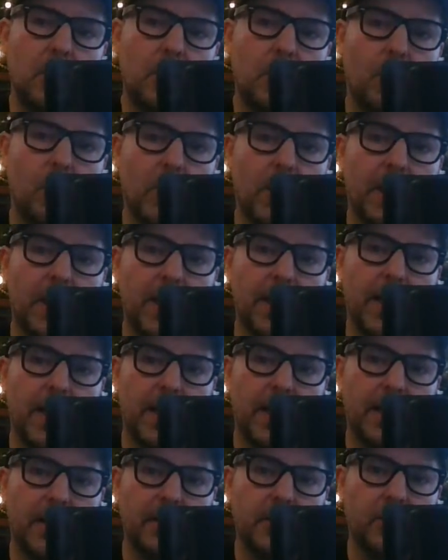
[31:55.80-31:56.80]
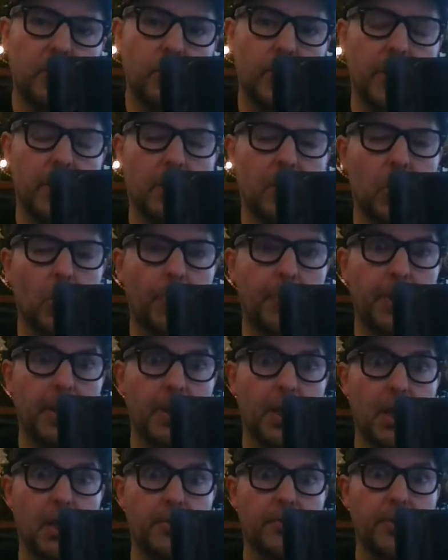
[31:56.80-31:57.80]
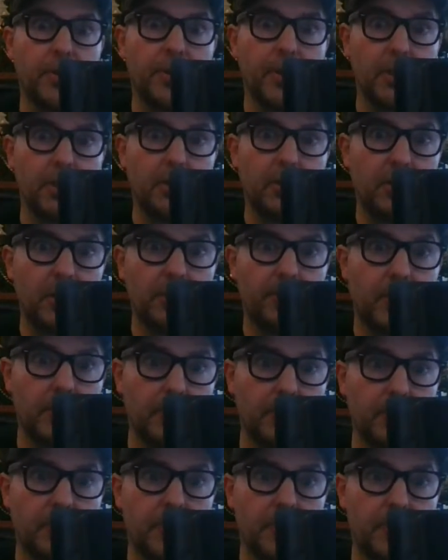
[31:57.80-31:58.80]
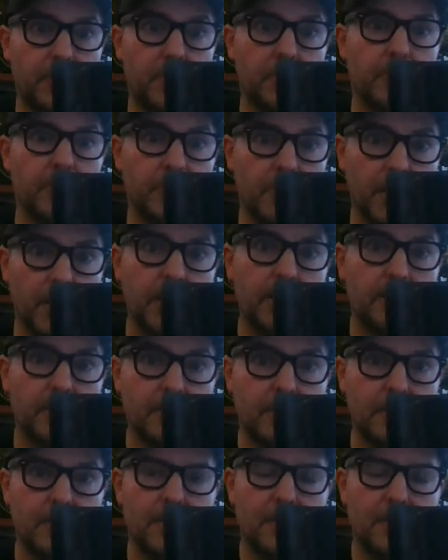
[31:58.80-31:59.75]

where we are copying over the Ethereum system state